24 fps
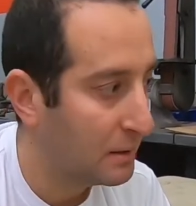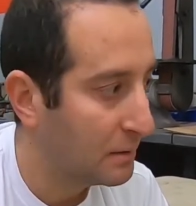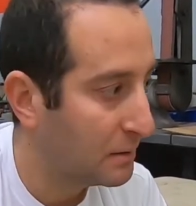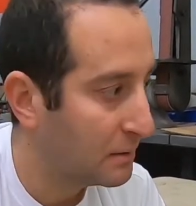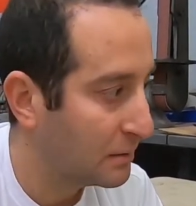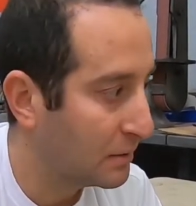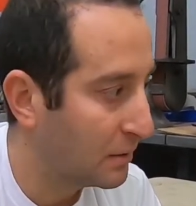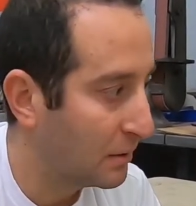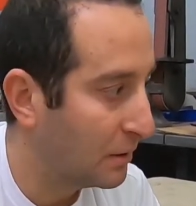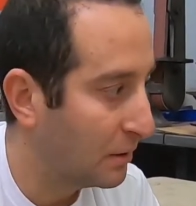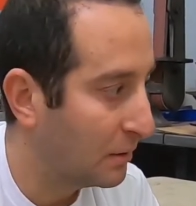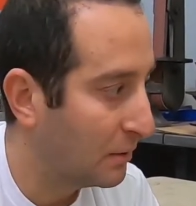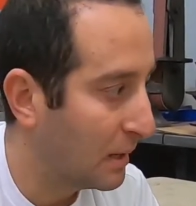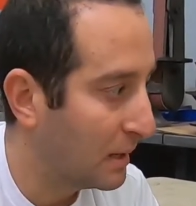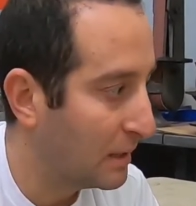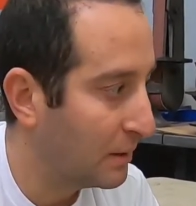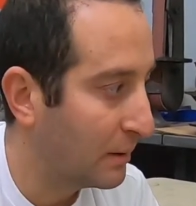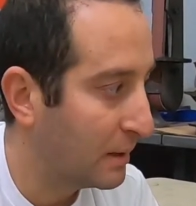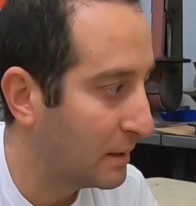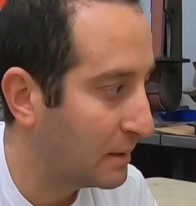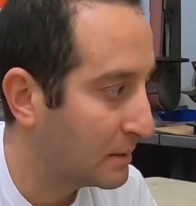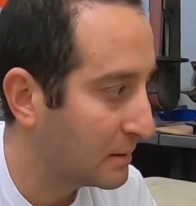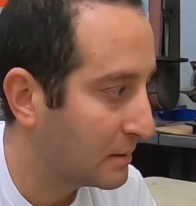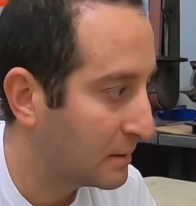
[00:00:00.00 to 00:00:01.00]
So
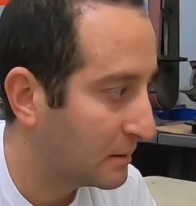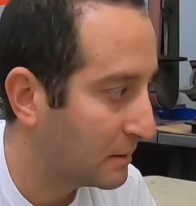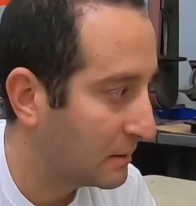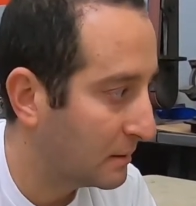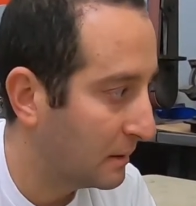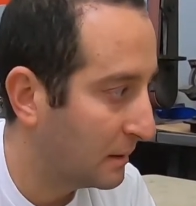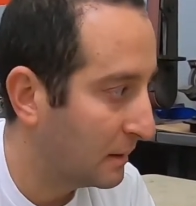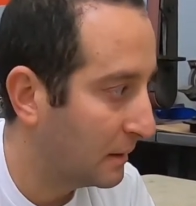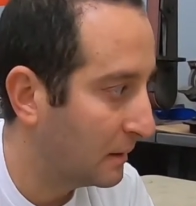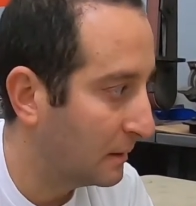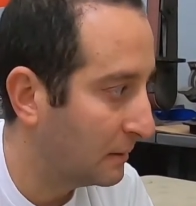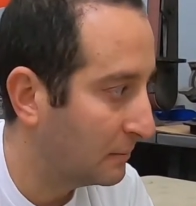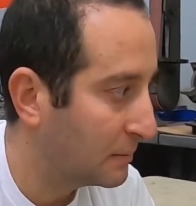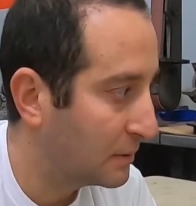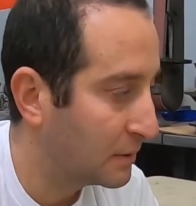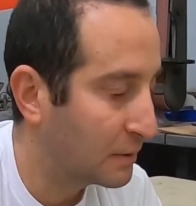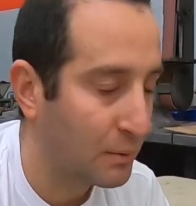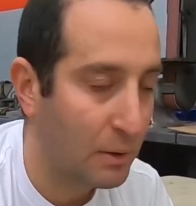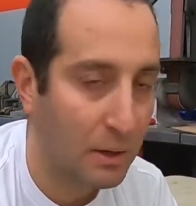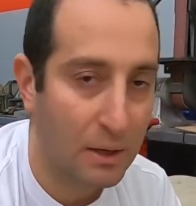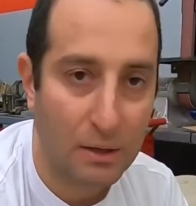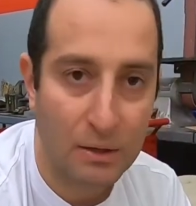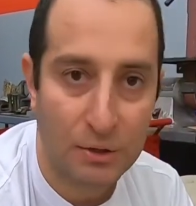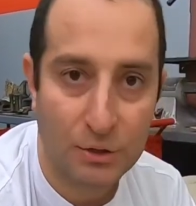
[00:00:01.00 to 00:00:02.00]
anyways, just
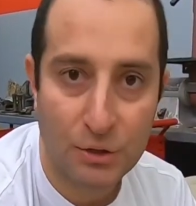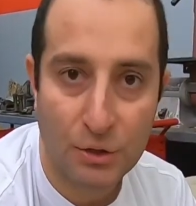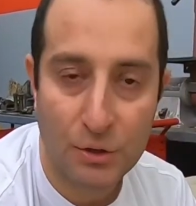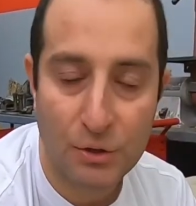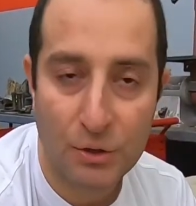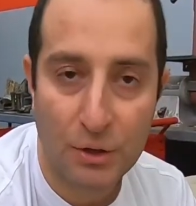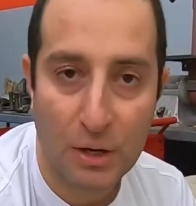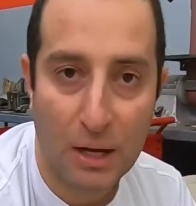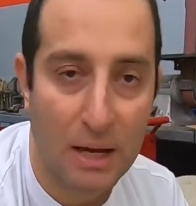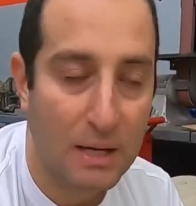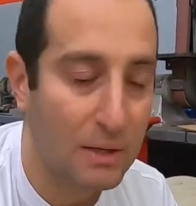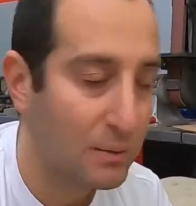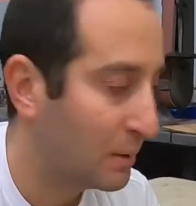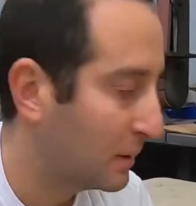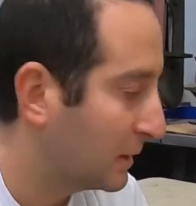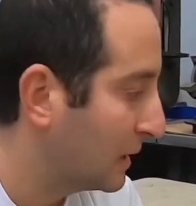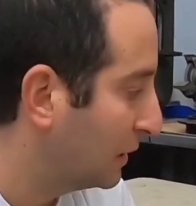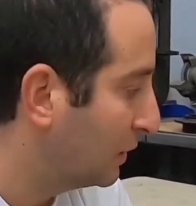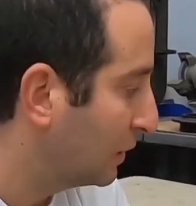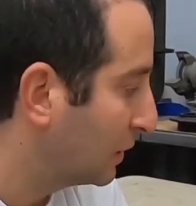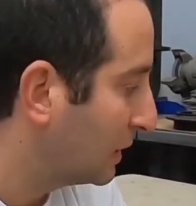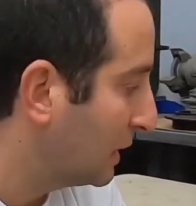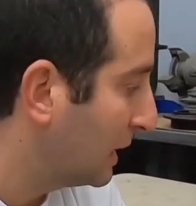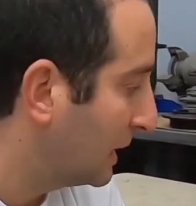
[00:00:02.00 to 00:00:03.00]
wanted to show you guys what they
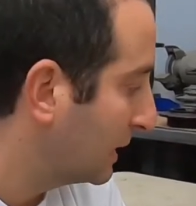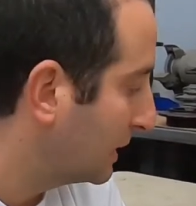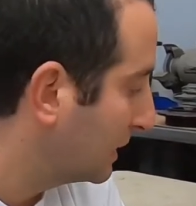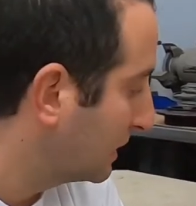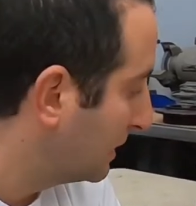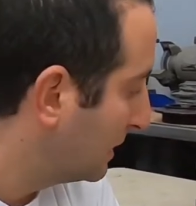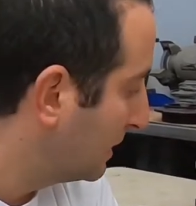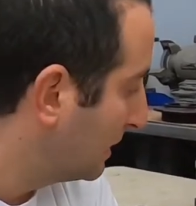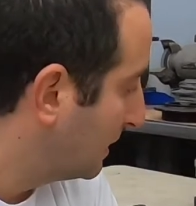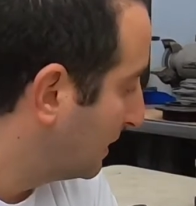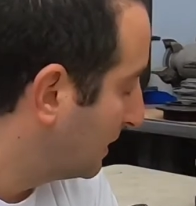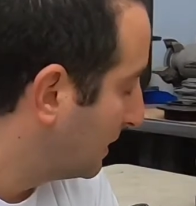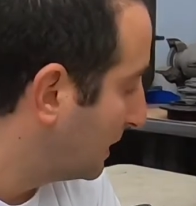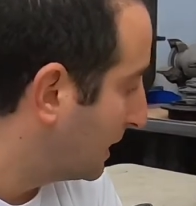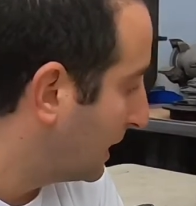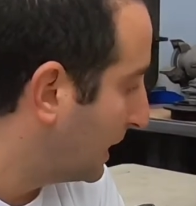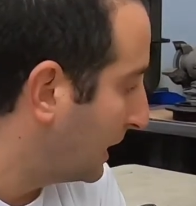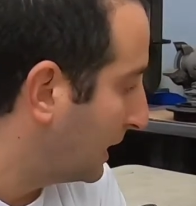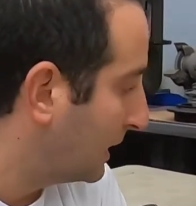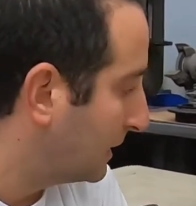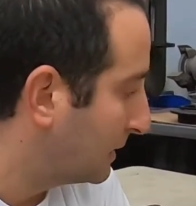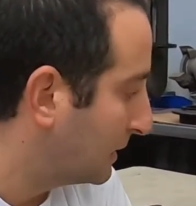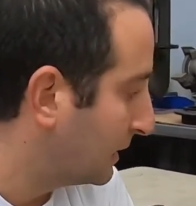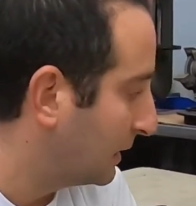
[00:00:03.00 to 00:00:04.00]
look like
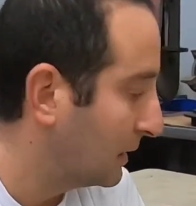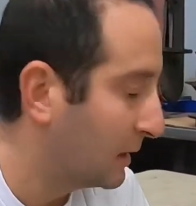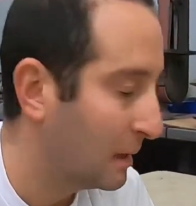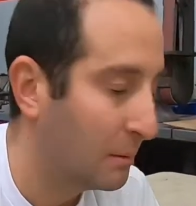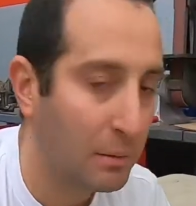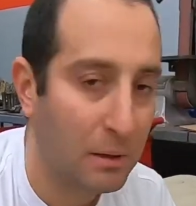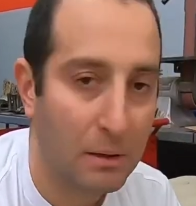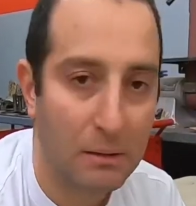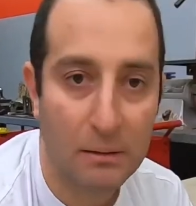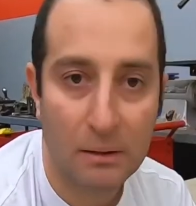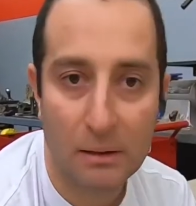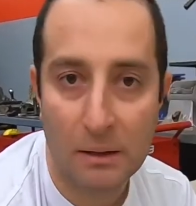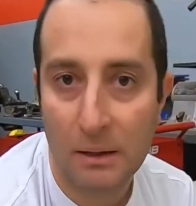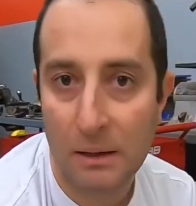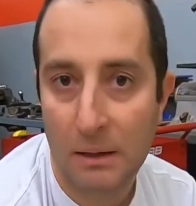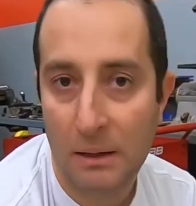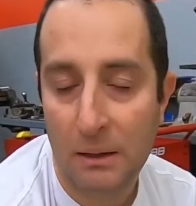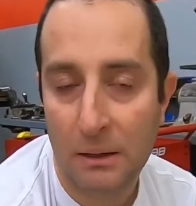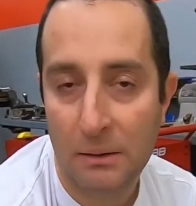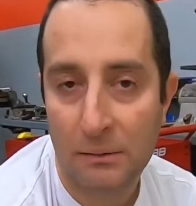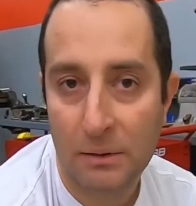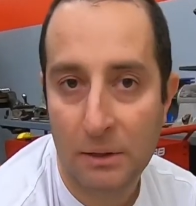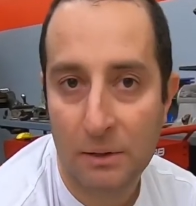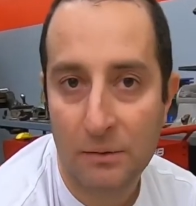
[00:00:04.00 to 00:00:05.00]
and a little bit
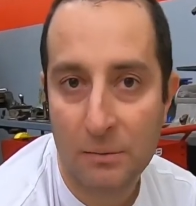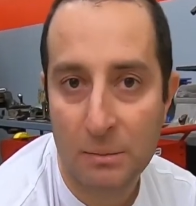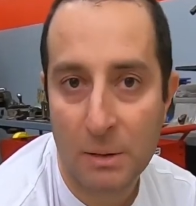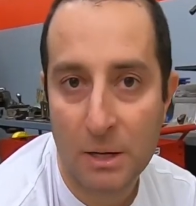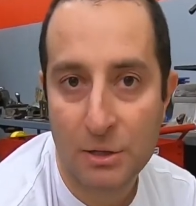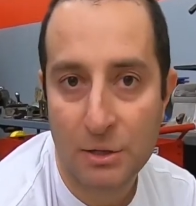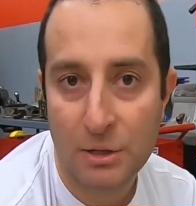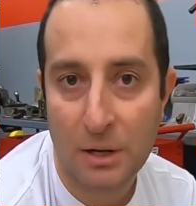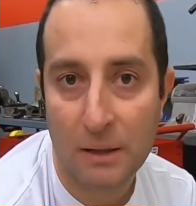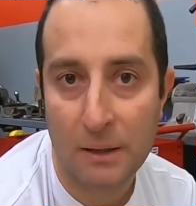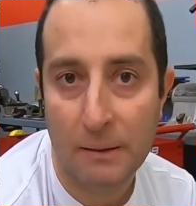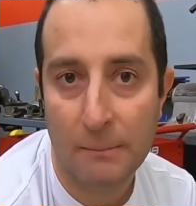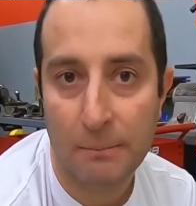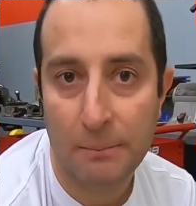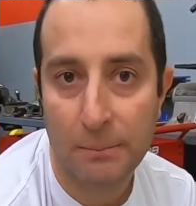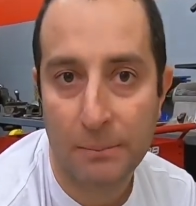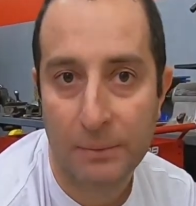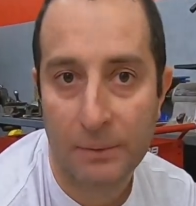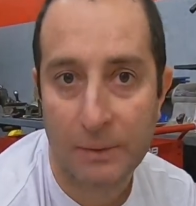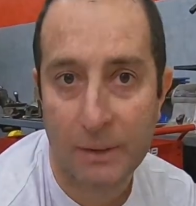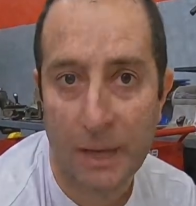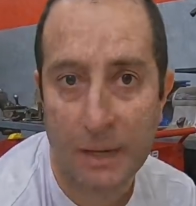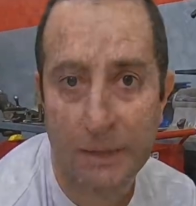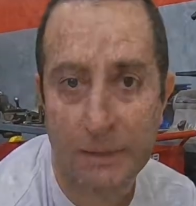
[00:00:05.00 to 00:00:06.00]
of information on them.
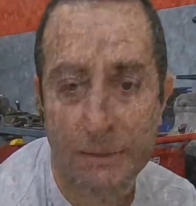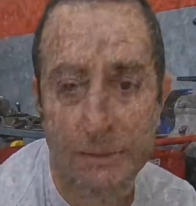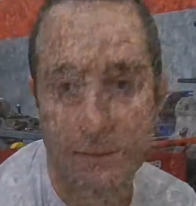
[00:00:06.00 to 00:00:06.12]
Thanks.